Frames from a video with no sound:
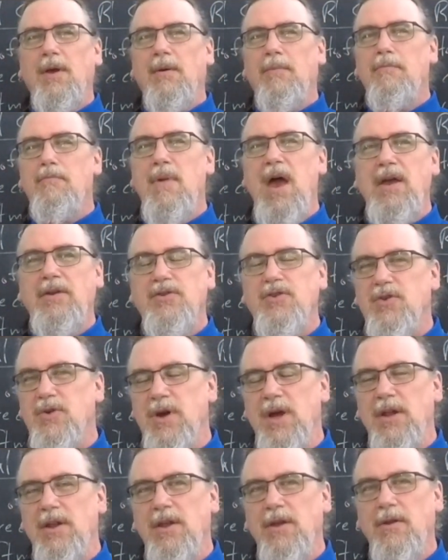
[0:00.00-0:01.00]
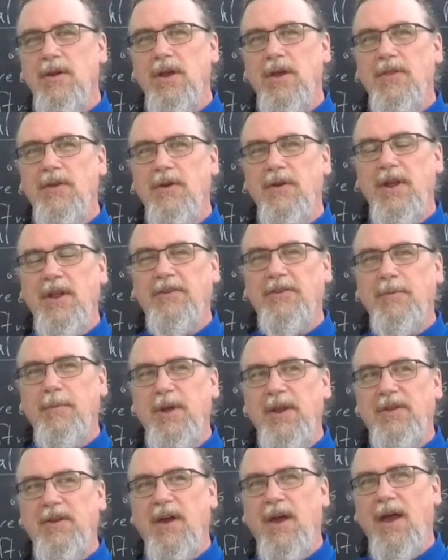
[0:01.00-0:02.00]
measure it. There needs to
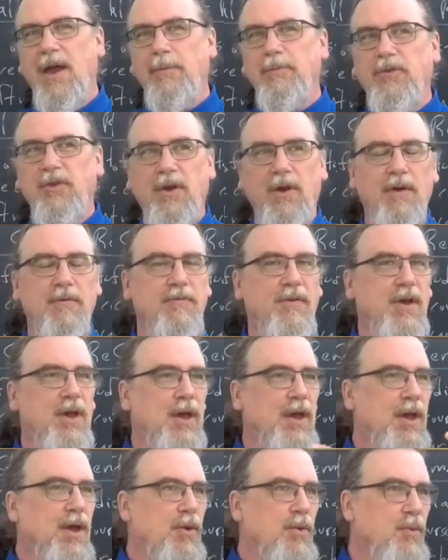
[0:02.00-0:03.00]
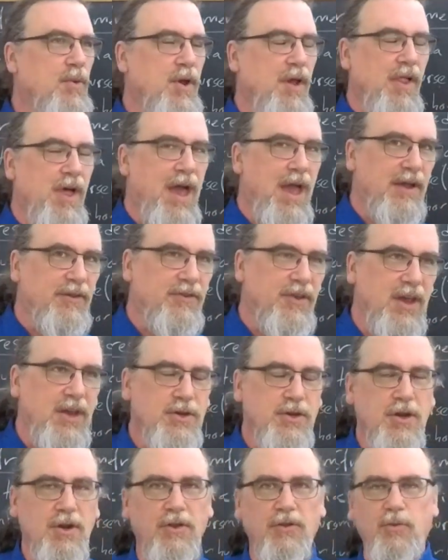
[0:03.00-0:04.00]
be times of
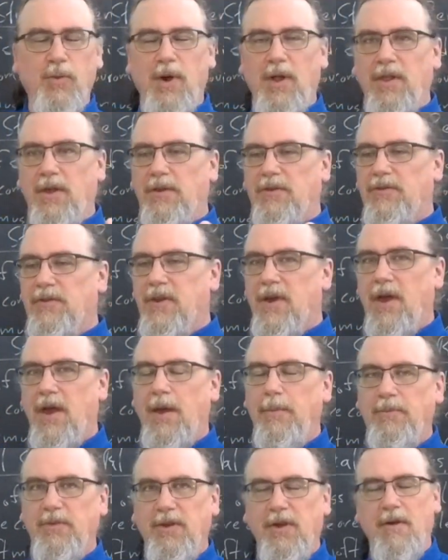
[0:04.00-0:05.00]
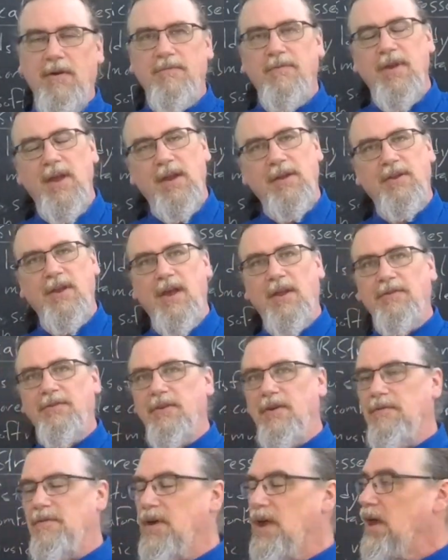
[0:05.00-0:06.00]
relaxation as well as times of
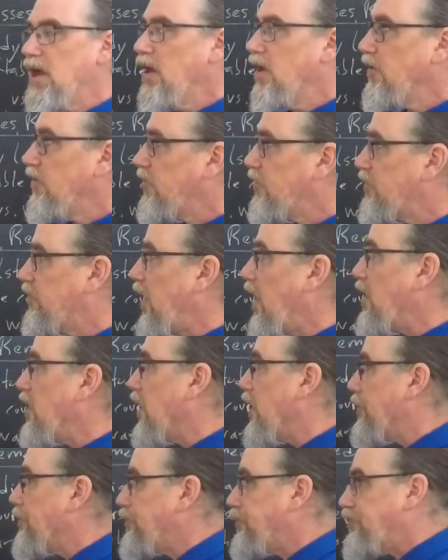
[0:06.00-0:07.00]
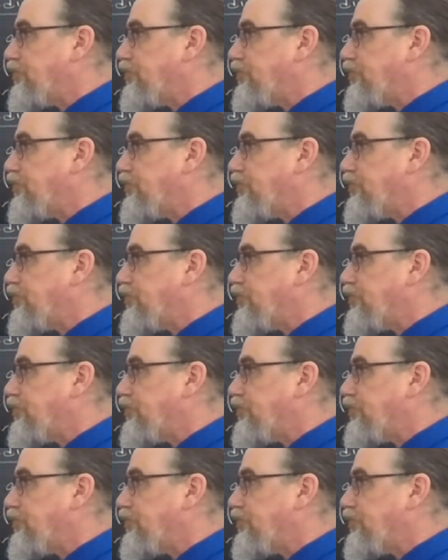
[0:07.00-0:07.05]
intensive study.